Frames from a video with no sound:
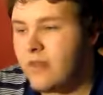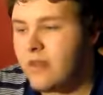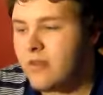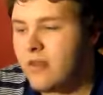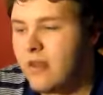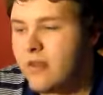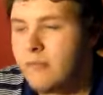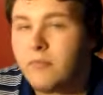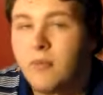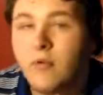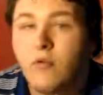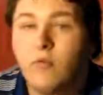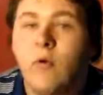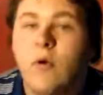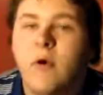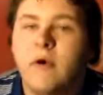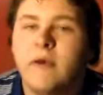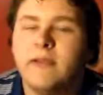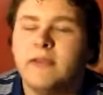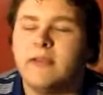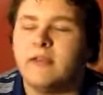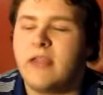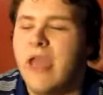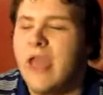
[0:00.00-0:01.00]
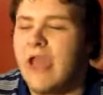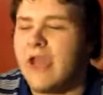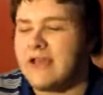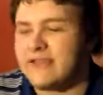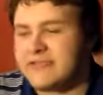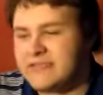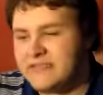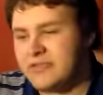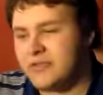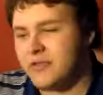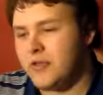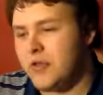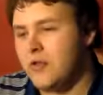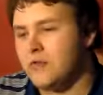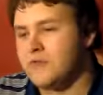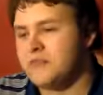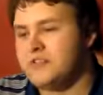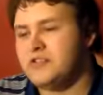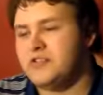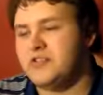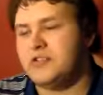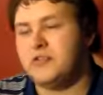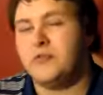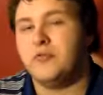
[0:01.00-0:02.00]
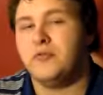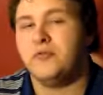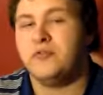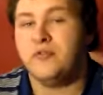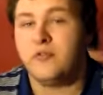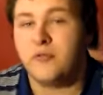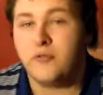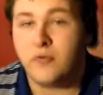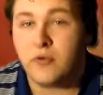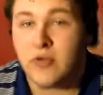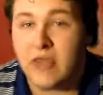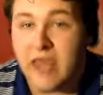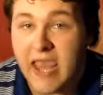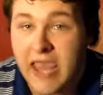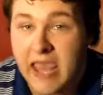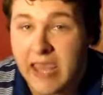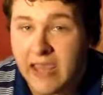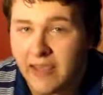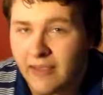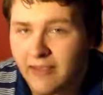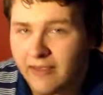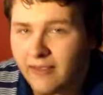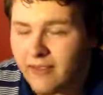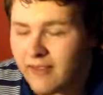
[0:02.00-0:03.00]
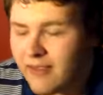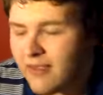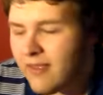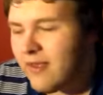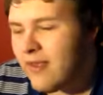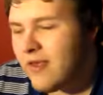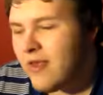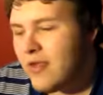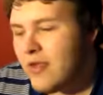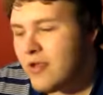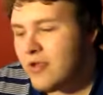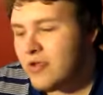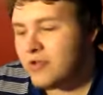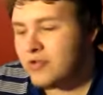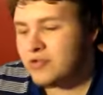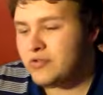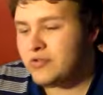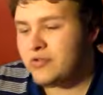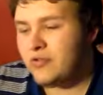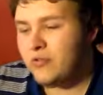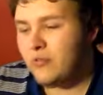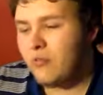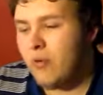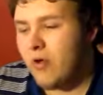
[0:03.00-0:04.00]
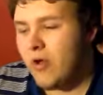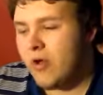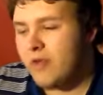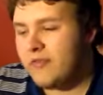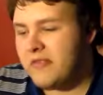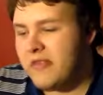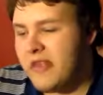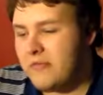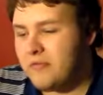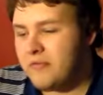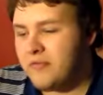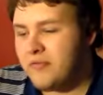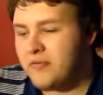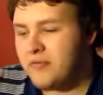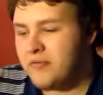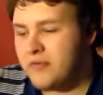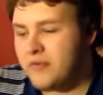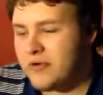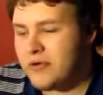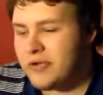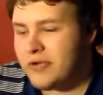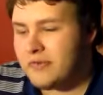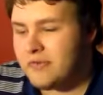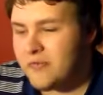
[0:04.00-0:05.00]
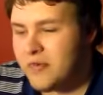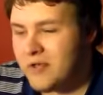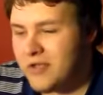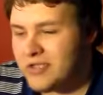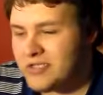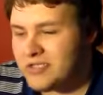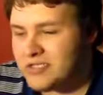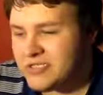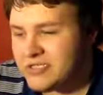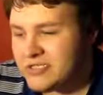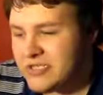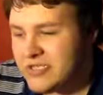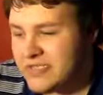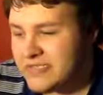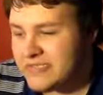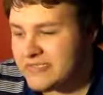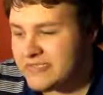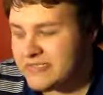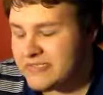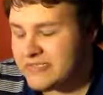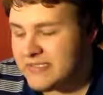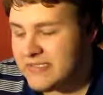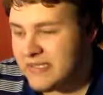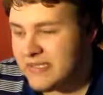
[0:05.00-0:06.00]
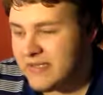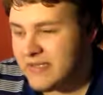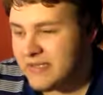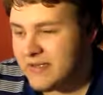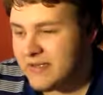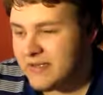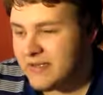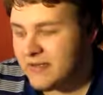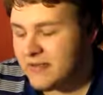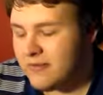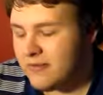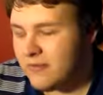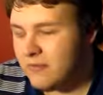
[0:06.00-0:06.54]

Number one has to go to Liu Kang. The one that pretty much is the